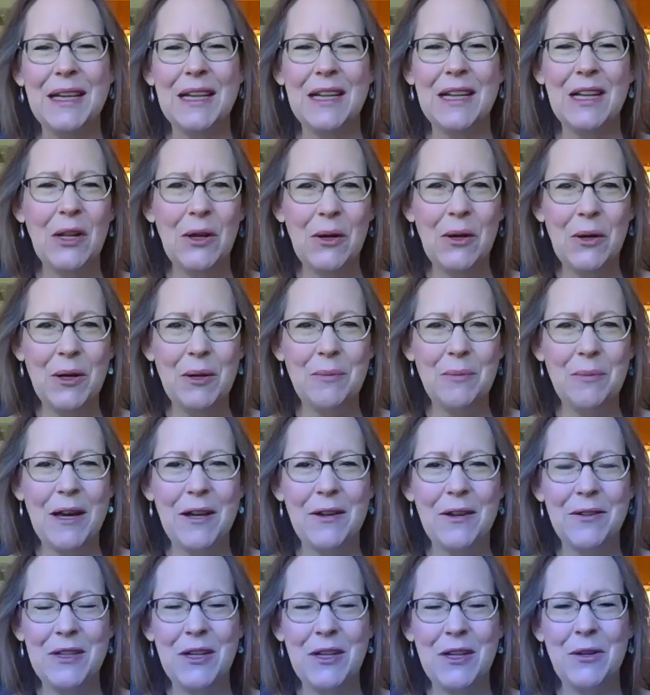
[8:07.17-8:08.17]
learn
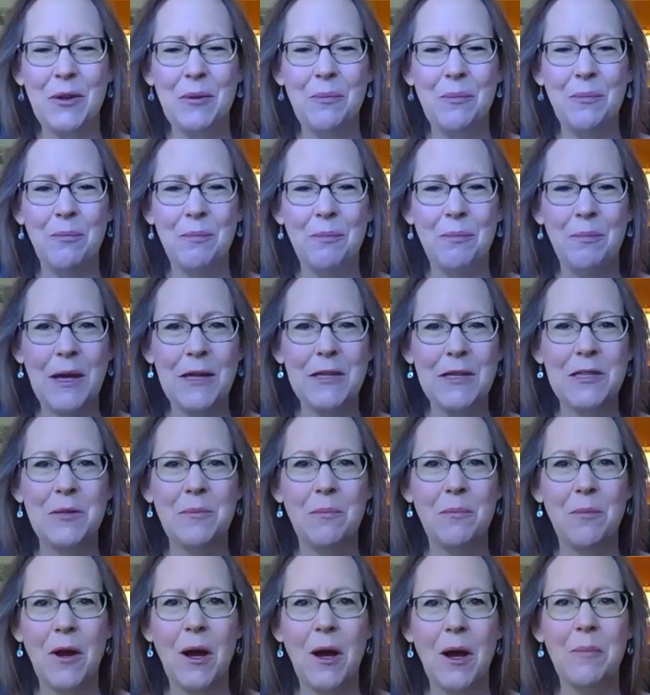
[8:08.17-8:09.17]
about, you know, the best
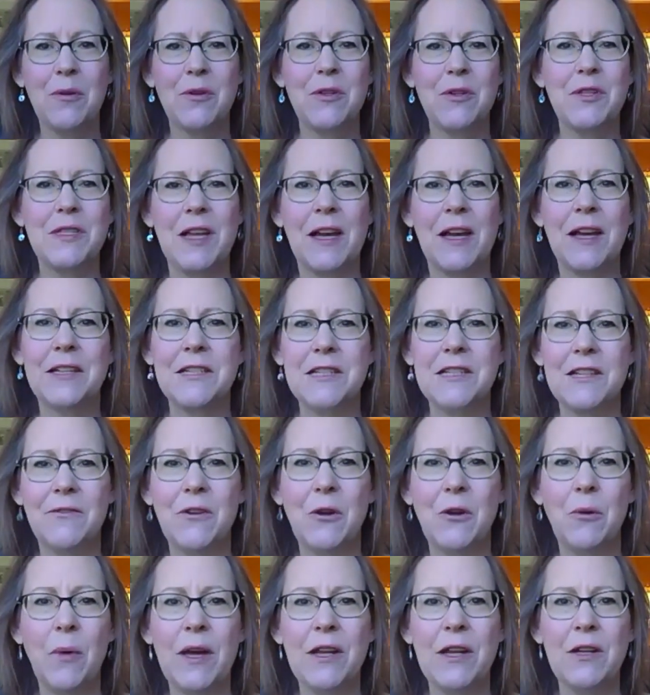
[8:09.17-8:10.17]
proper
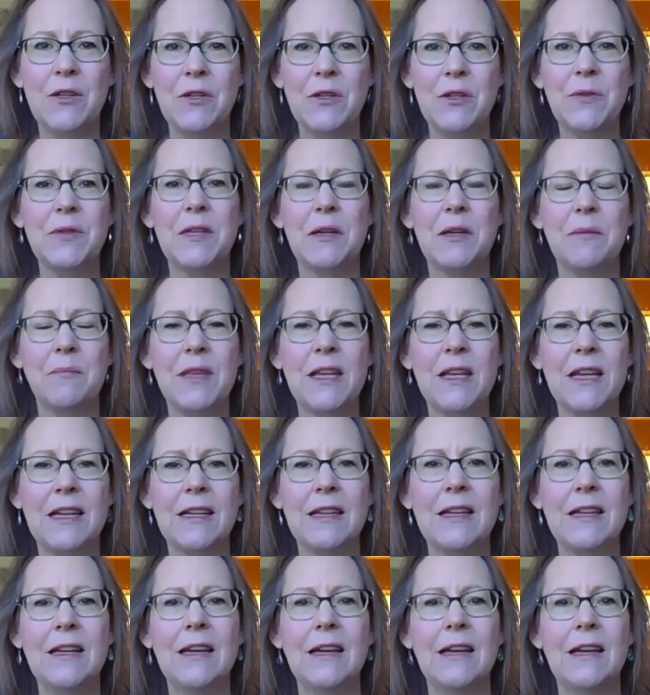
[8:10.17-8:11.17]
scientific way to do
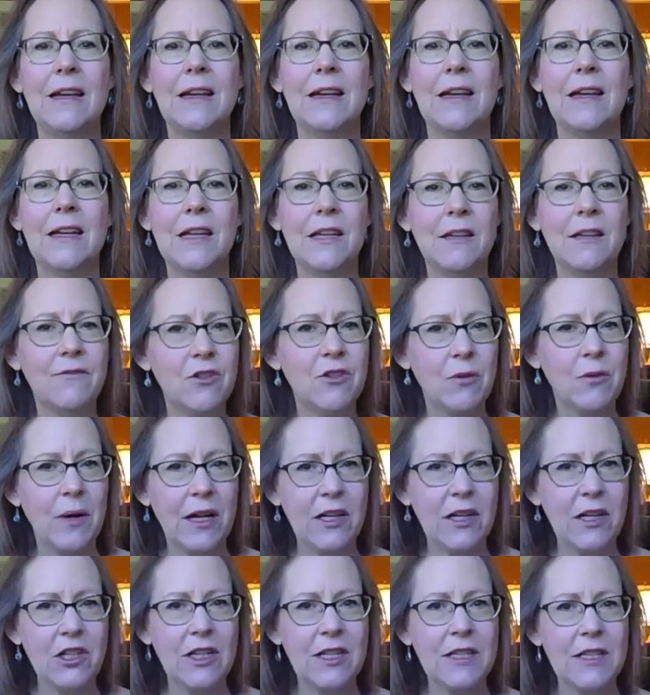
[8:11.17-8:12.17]
something and give
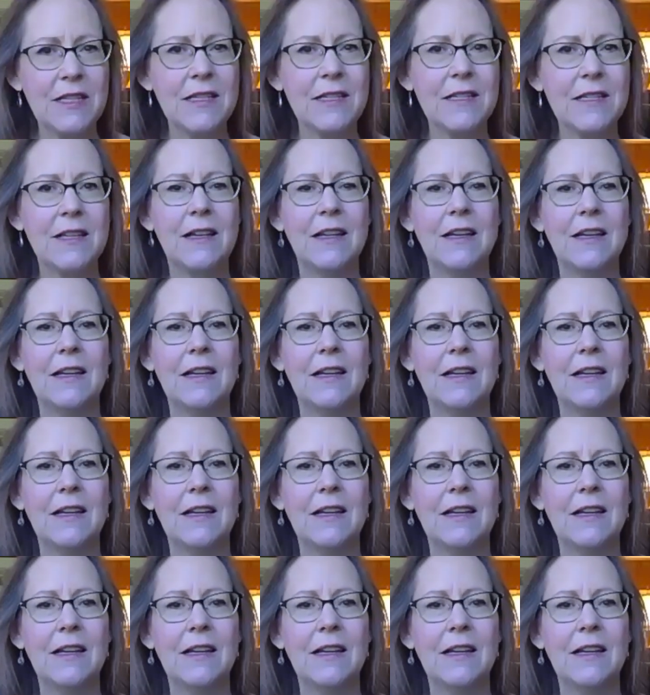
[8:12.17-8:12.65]
directions.